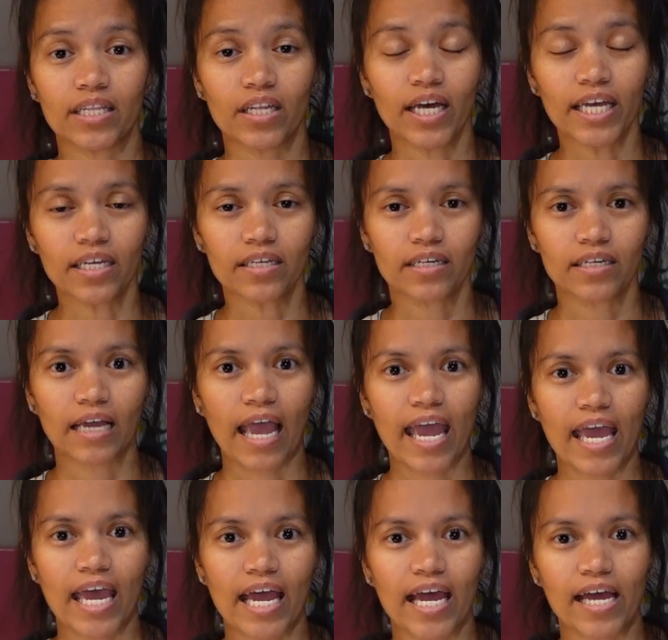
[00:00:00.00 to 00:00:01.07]
like
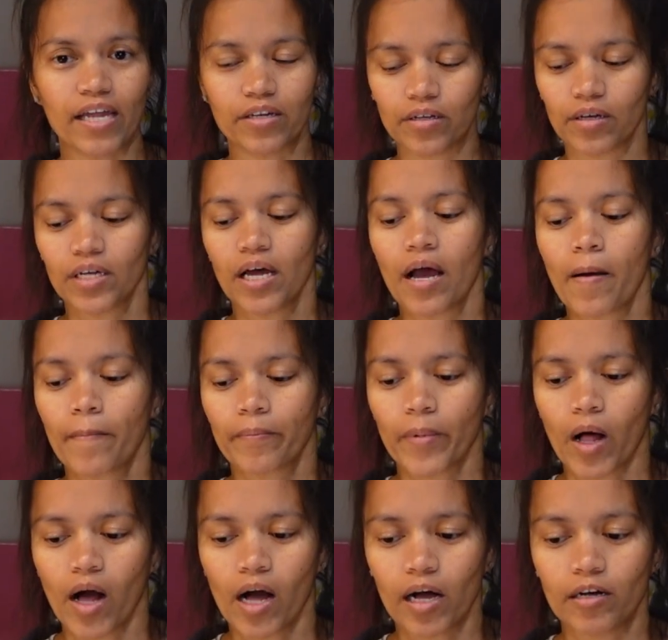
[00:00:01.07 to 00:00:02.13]
and
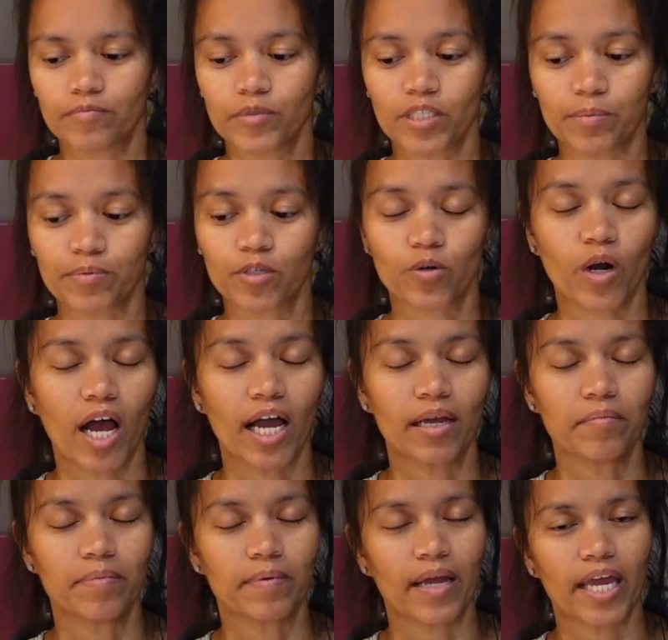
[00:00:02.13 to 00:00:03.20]
subscribe,
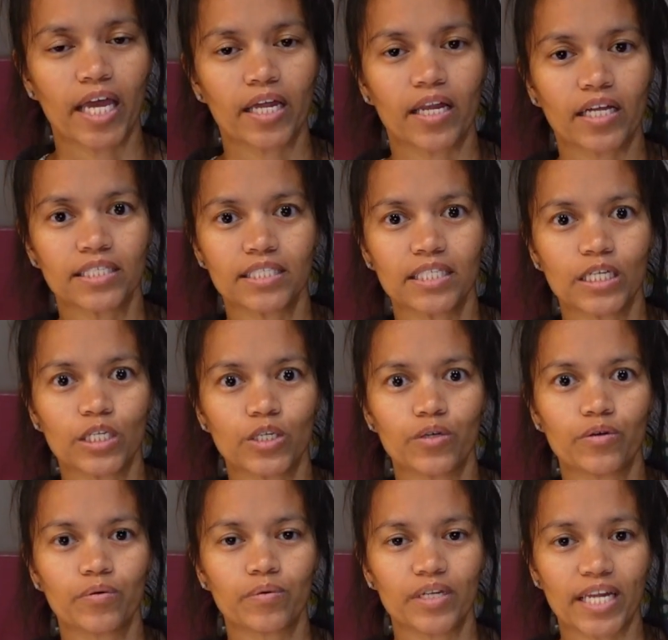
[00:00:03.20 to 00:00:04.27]
and I'll see
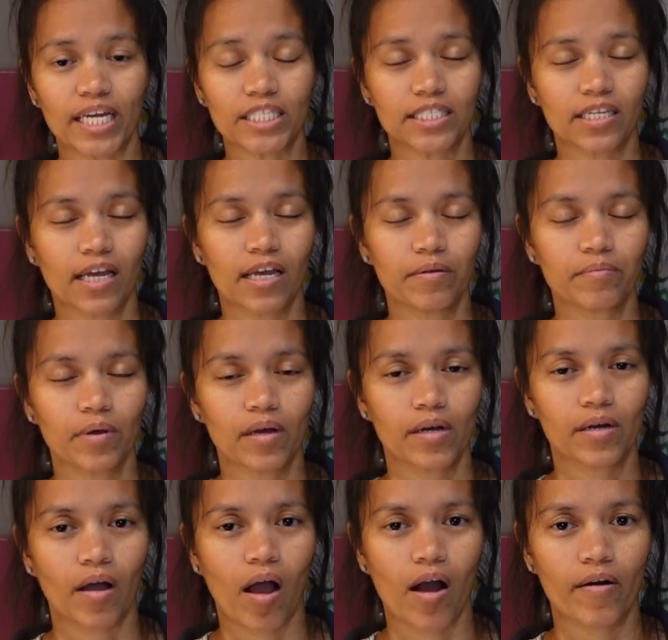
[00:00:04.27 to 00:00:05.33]
you next time
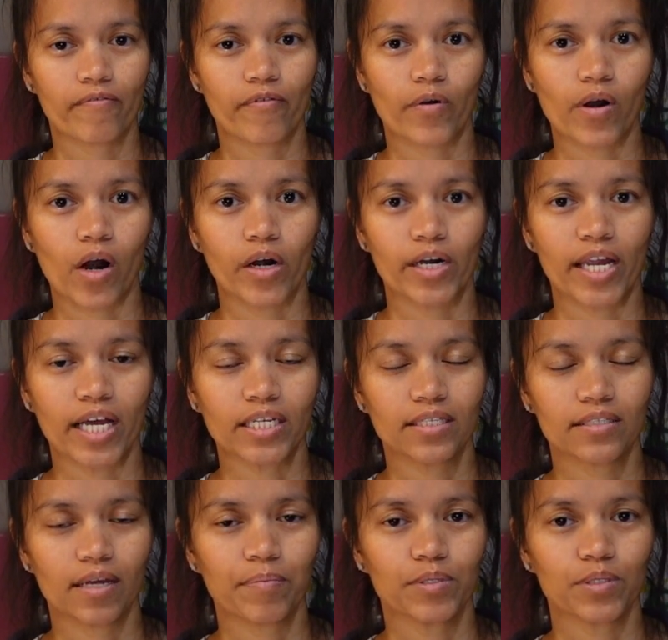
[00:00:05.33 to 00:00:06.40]
for our
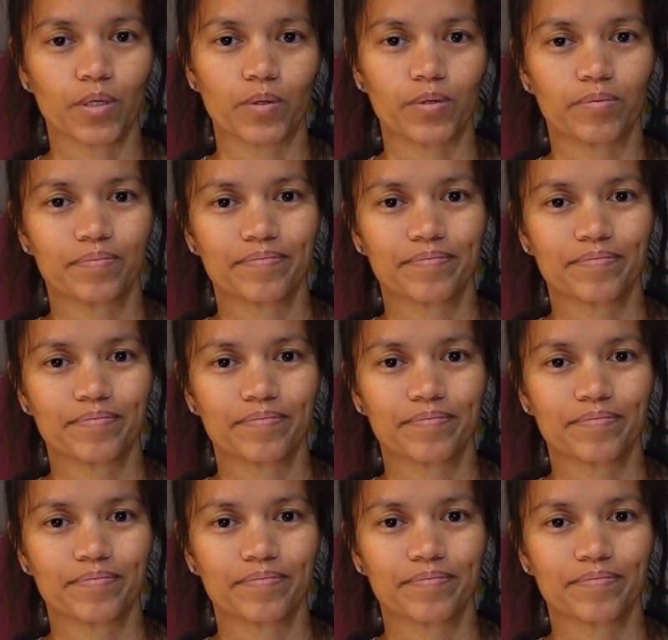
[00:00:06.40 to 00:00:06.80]
next episode.